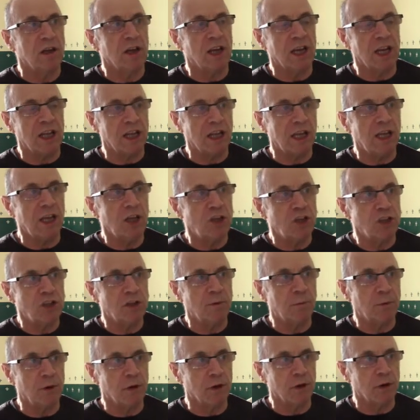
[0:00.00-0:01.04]
in each of the
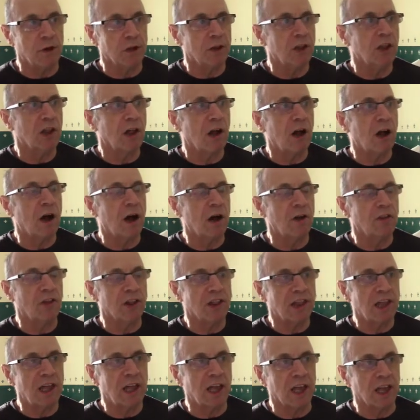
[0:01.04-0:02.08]
birds are the
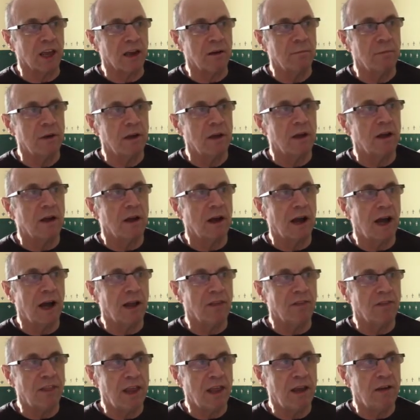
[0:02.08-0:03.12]
same,
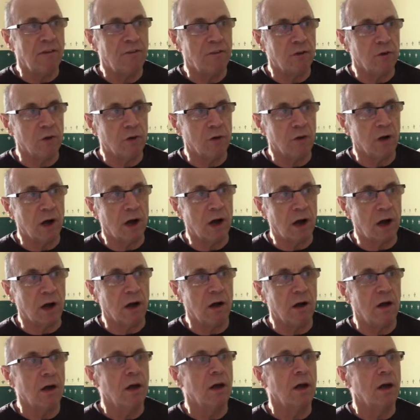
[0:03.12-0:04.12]
and therefore are